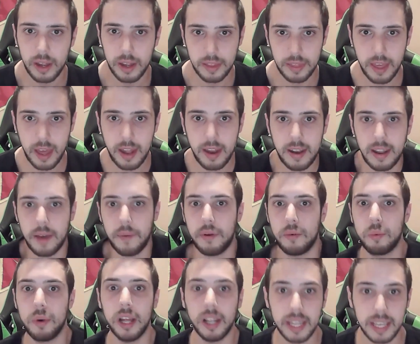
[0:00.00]
Then they
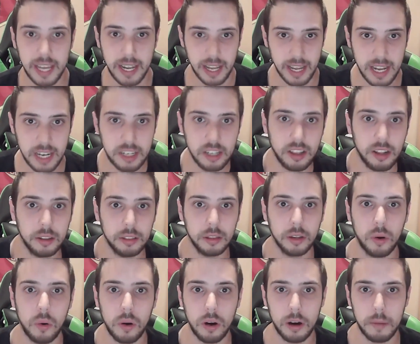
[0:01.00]
would really get into the
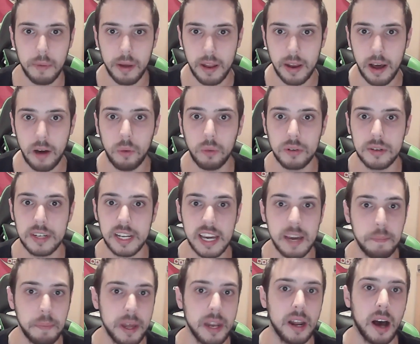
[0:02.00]
lore and how
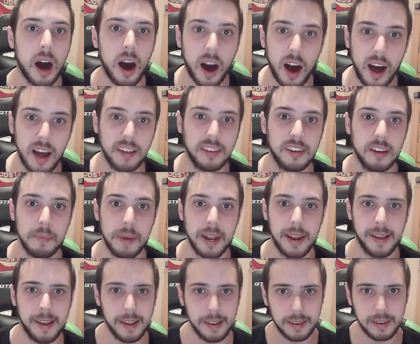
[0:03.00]
deep and awesome it
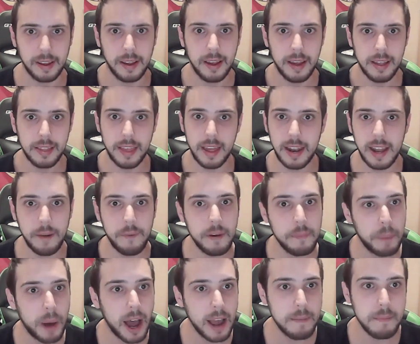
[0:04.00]
is. Then they would
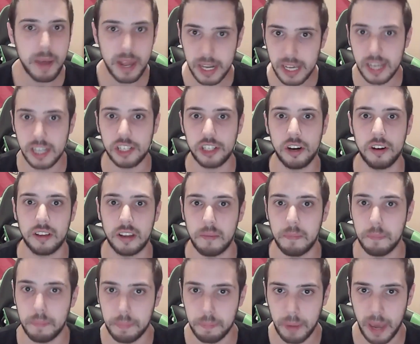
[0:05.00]
buy miniatures
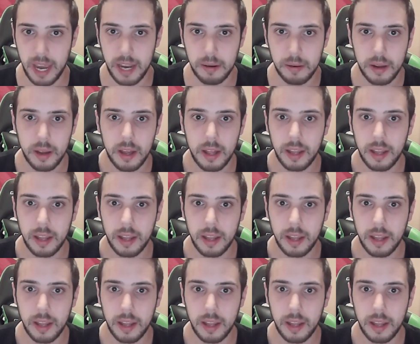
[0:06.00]
and paint.